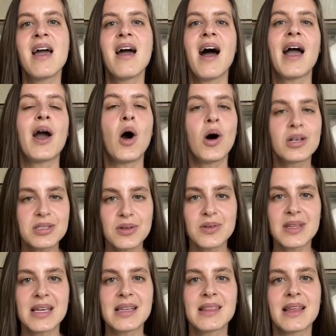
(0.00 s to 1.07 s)
I also
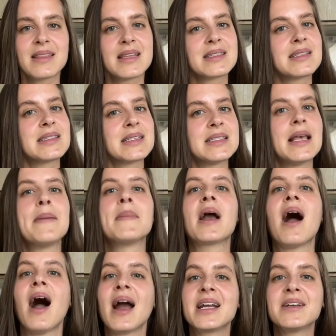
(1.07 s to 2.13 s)
think that this is the same
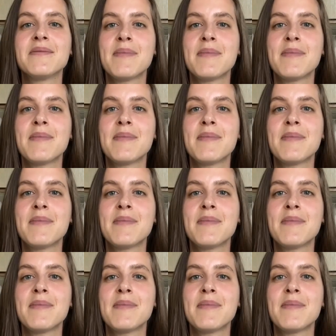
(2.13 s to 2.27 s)
kind of